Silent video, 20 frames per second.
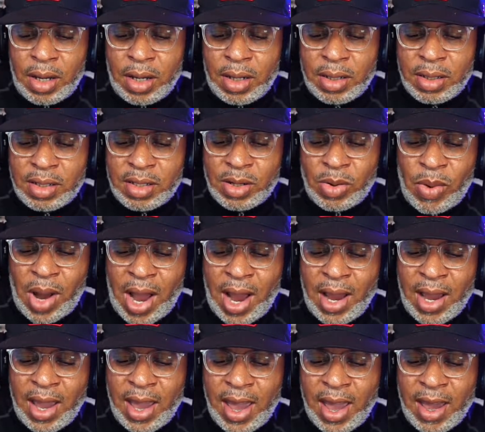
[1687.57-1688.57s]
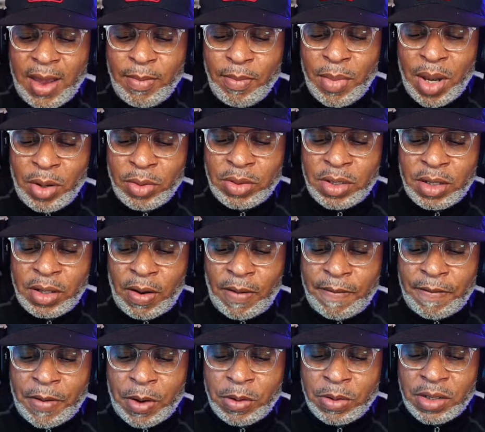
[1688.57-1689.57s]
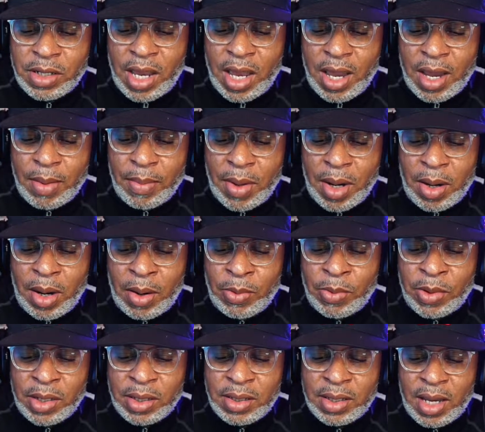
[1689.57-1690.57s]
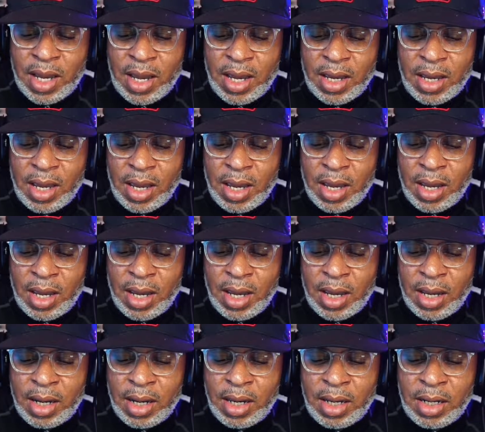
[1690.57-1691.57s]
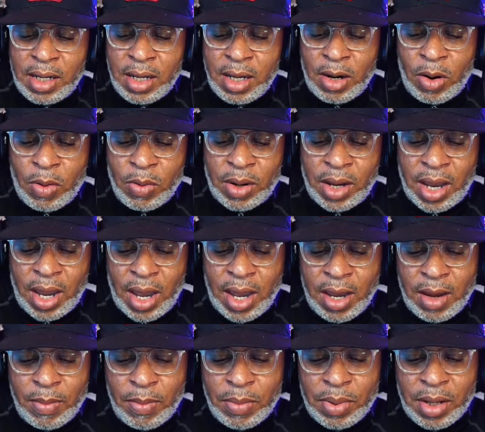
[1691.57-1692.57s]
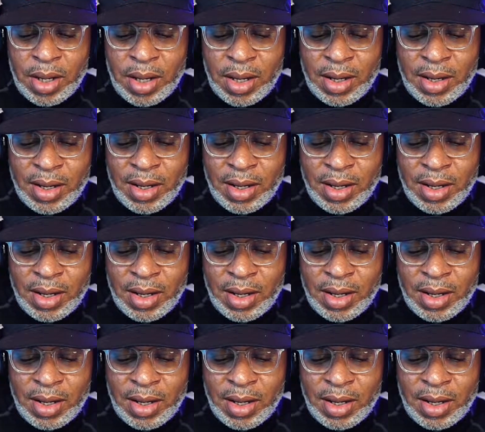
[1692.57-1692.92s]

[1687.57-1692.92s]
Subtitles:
So I had Melton the first game, I want to say, and he did okay, but